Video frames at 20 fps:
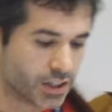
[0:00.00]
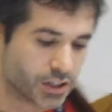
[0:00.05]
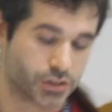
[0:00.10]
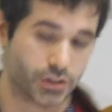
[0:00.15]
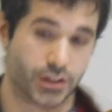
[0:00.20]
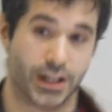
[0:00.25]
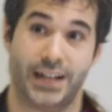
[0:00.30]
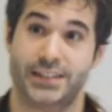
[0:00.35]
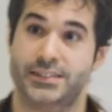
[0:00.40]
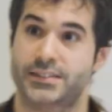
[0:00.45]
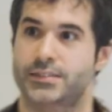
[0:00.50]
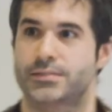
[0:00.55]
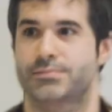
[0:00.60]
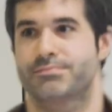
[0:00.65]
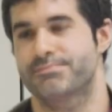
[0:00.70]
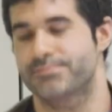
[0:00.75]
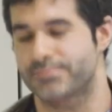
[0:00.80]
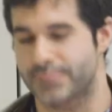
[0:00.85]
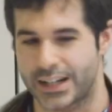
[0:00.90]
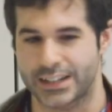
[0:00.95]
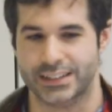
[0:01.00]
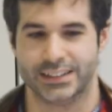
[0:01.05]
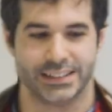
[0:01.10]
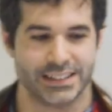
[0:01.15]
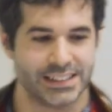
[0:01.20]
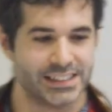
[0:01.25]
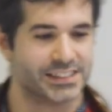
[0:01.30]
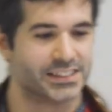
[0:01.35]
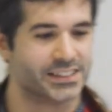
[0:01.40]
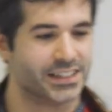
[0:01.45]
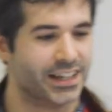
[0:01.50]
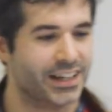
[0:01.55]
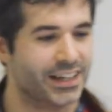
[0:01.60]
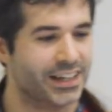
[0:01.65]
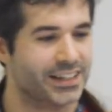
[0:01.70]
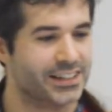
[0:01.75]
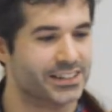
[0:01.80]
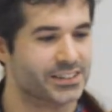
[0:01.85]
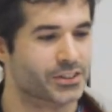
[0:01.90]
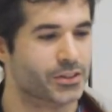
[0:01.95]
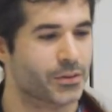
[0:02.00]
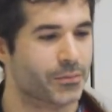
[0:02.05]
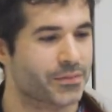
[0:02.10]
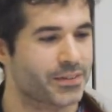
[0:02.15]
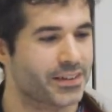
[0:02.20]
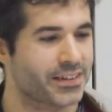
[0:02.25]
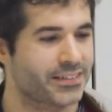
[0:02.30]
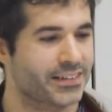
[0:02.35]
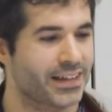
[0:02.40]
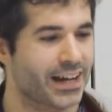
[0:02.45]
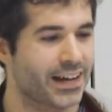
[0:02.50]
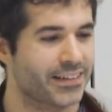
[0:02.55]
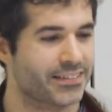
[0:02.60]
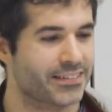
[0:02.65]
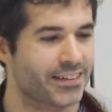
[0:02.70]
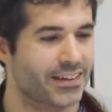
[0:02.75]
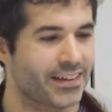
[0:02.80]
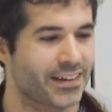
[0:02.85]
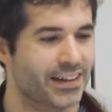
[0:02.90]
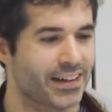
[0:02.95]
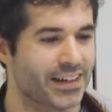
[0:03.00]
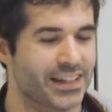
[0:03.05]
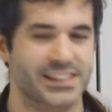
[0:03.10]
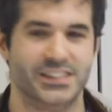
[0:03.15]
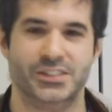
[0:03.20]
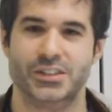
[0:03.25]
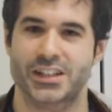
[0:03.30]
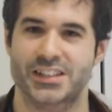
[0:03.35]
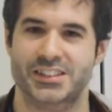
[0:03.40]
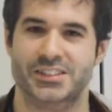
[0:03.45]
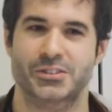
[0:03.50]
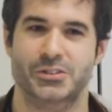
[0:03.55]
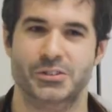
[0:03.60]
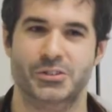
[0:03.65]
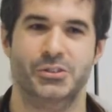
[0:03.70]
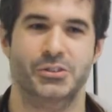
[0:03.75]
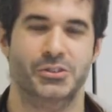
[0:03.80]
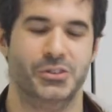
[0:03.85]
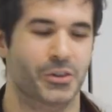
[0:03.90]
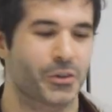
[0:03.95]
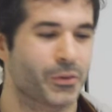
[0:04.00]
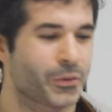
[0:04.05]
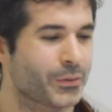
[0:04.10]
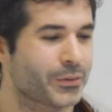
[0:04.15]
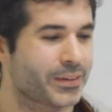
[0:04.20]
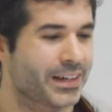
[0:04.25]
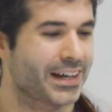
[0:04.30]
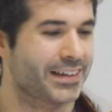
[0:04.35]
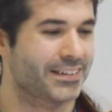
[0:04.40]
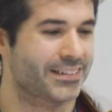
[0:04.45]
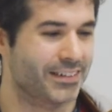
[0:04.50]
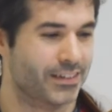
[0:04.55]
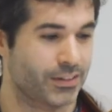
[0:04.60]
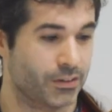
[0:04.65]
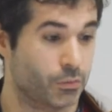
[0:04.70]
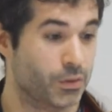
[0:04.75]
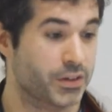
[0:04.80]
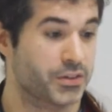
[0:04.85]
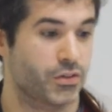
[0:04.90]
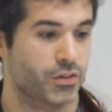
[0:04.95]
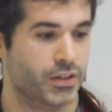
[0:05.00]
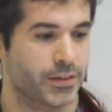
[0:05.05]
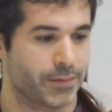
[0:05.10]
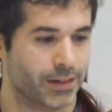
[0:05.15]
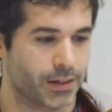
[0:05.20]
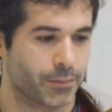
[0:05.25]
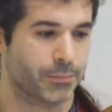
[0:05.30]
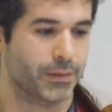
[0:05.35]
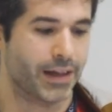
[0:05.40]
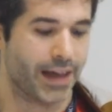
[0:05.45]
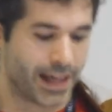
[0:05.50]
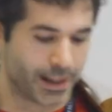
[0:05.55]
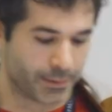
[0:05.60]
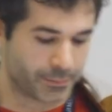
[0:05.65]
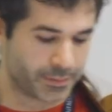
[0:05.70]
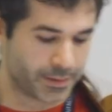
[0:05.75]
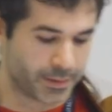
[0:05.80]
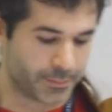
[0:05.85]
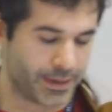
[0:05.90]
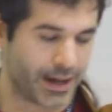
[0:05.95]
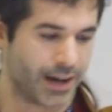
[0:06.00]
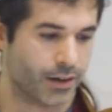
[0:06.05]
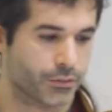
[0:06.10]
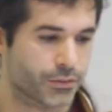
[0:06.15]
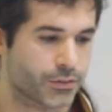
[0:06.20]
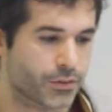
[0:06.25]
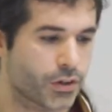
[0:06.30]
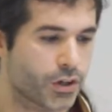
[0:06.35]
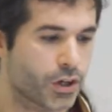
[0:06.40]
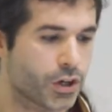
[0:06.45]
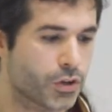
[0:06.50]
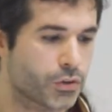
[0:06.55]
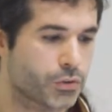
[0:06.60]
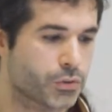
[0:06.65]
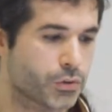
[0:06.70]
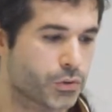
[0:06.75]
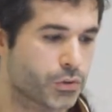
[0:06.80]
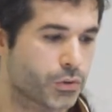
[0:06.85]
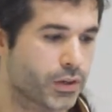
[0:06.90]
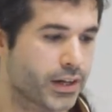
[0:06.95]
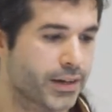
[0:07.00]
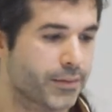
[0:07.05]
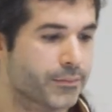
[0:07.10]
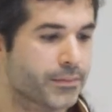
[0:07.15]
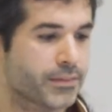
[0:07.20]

So that's at least something that is good to know, that what you develop helped them out to do it.